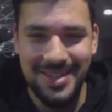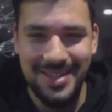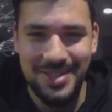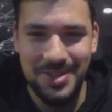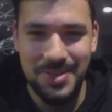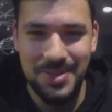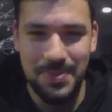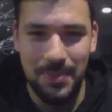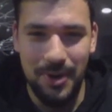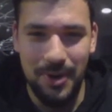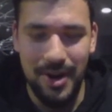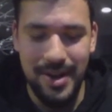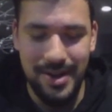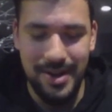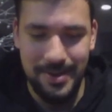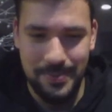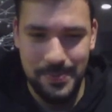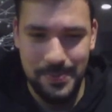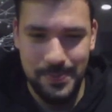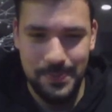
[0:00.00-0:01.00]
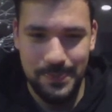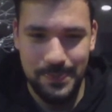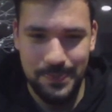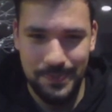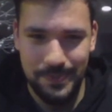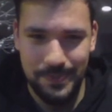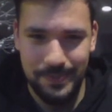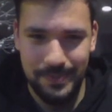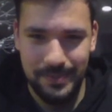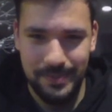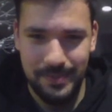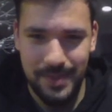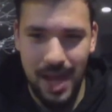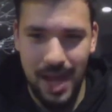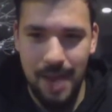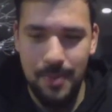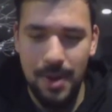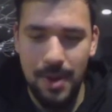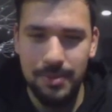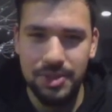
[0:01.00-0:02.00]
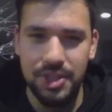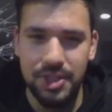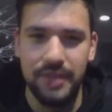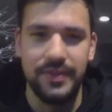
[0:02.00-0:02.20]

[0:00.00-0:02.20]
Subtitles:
Spright. I probably should have